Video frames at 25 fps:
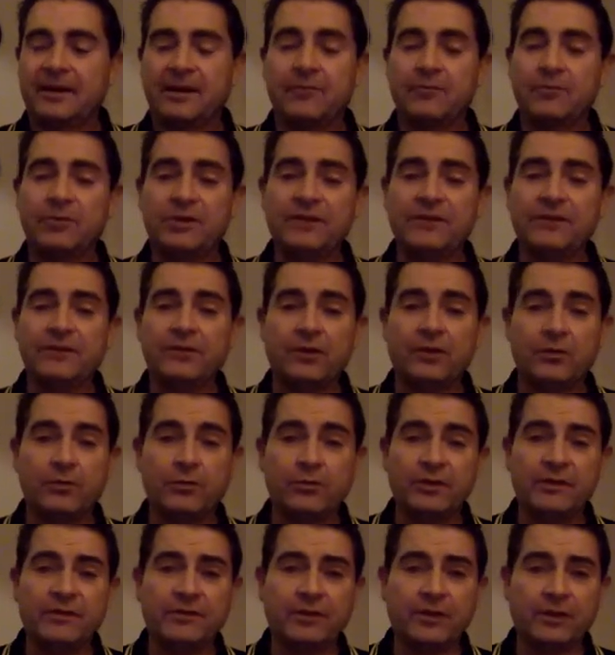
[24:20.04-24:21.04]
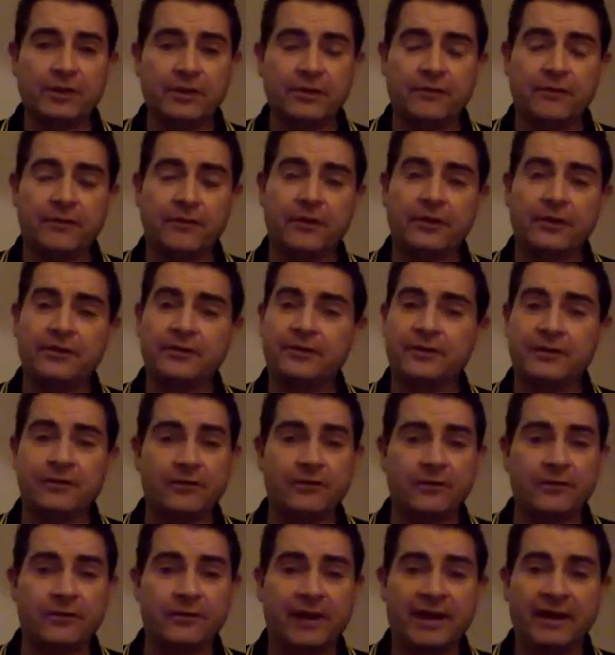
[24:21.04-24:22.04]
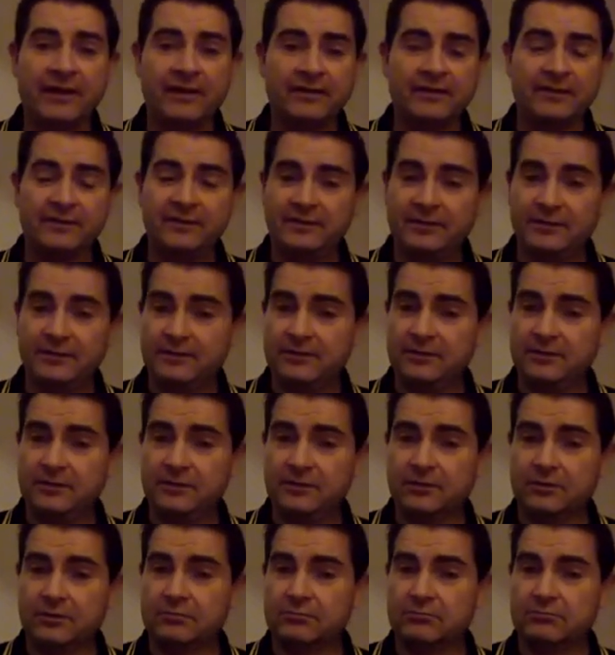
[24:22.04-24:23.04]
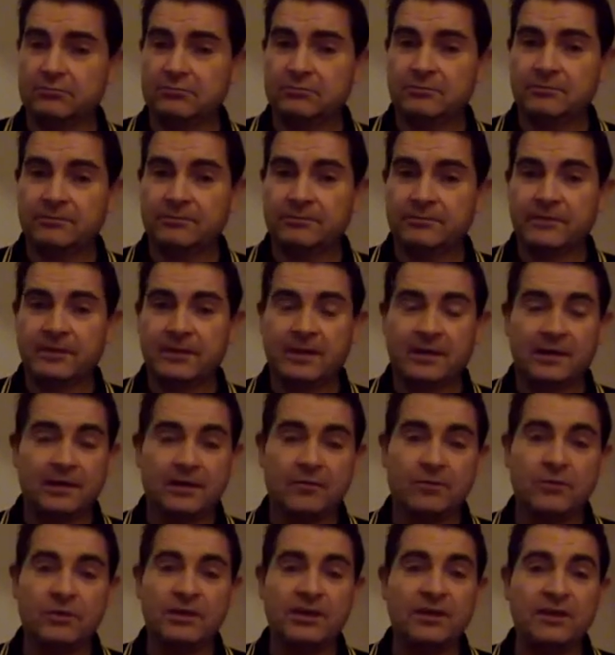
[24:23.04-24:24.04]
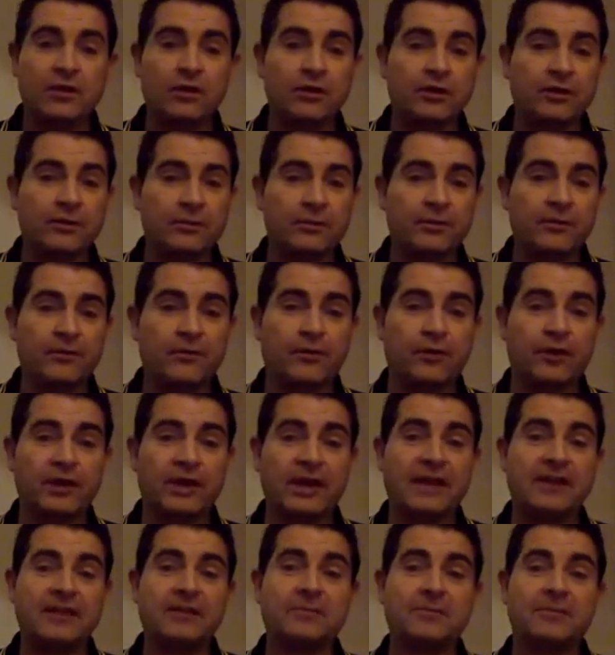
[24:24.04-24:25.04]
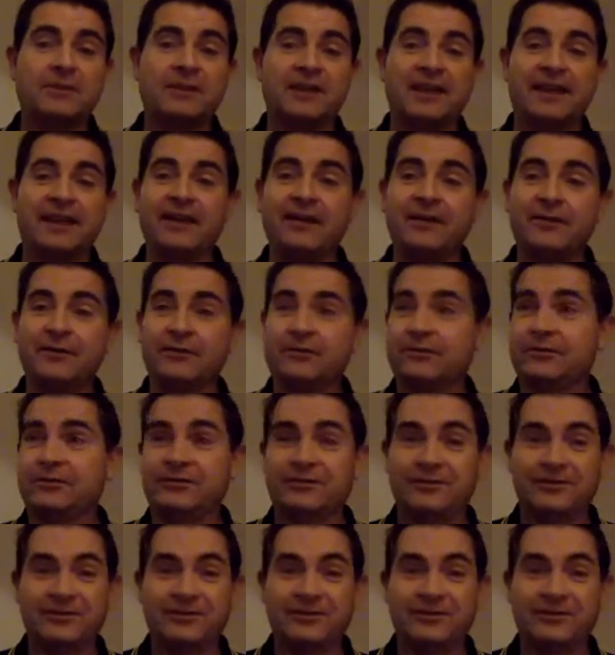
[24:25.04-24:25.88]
we've got the first ever vaccine, you know. We got it before anybody else.